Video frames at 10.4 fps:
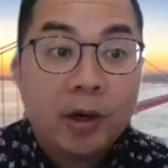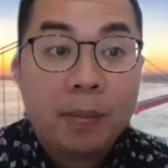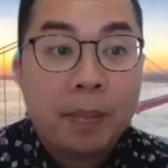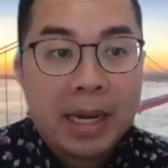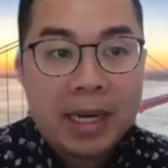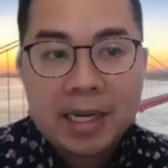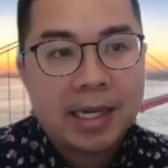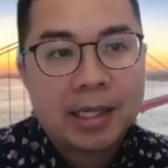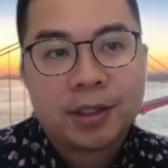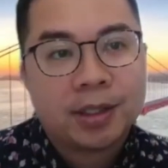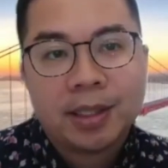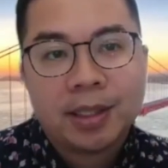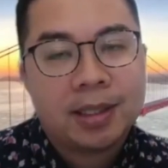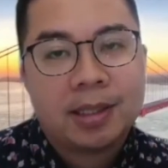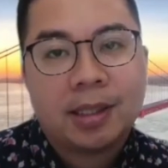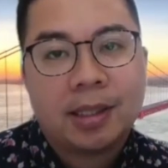many, actually.
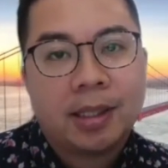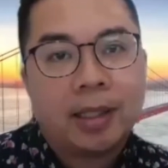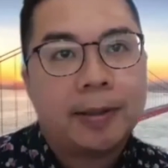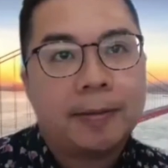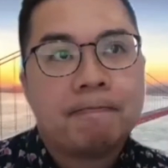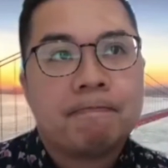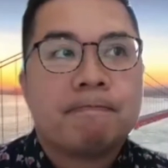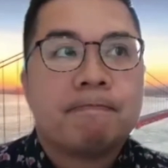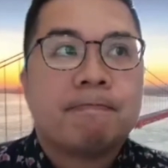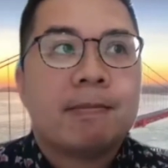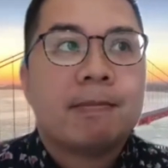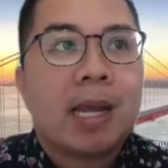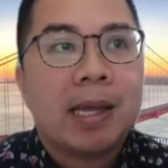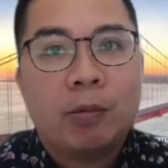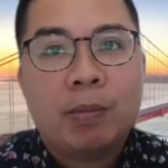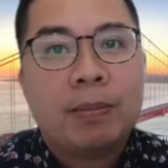And
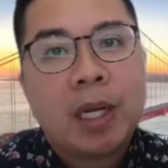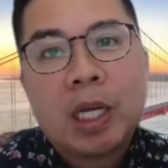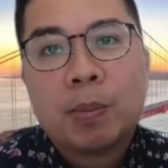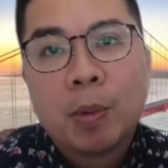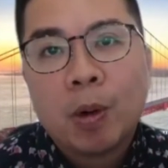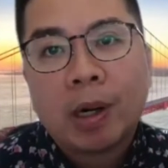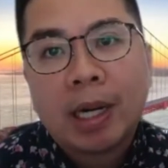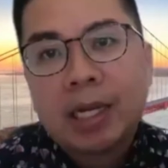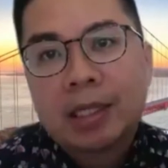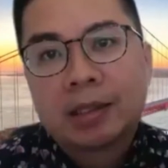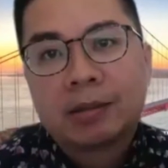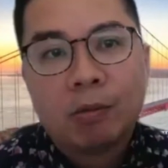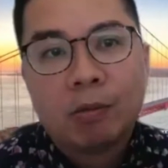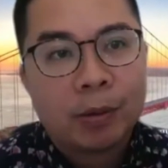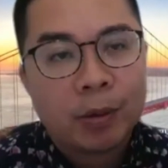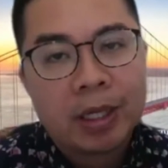there'll be many more as
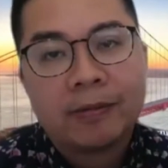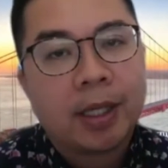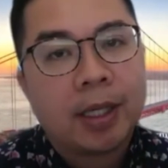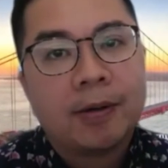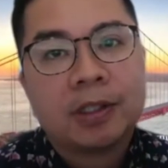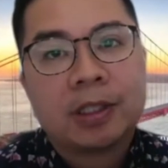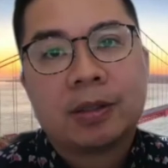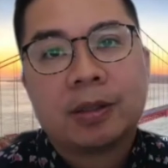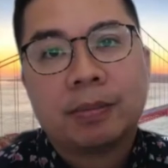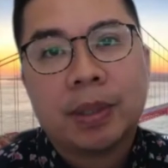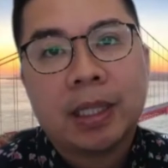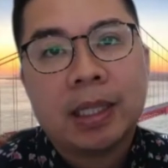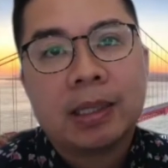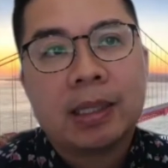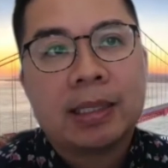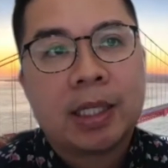Web3 evolves. But
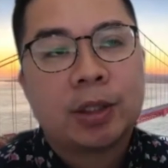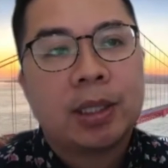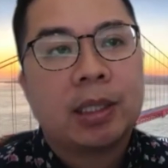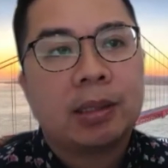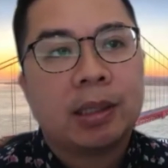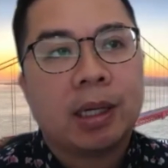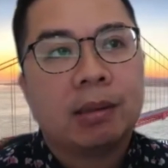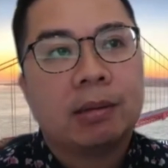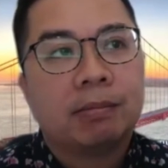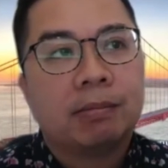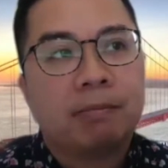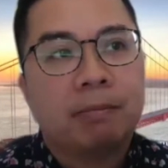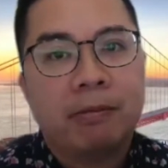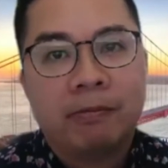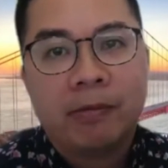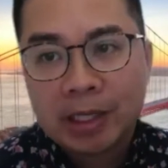essentially,
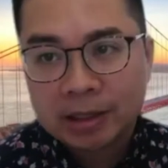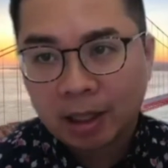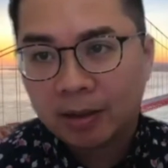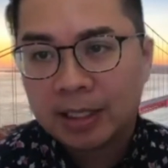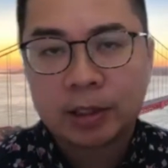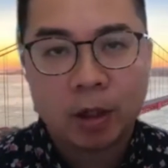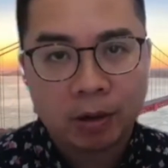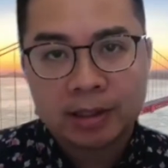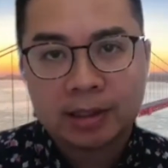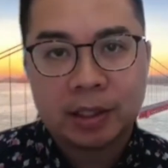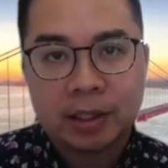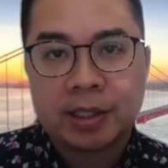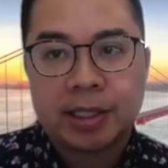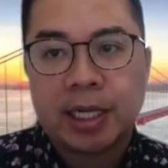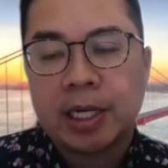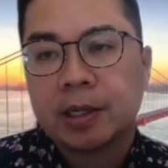all these tokens that you
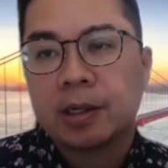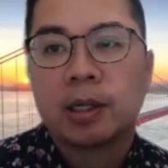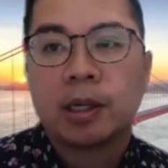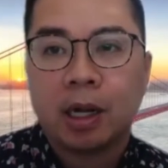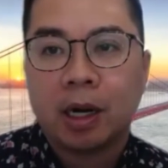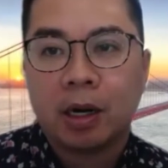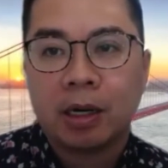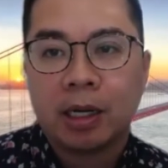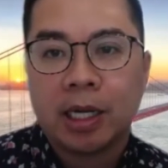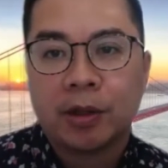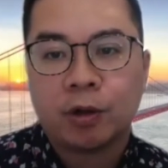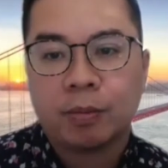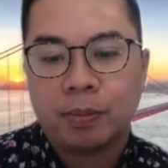see are either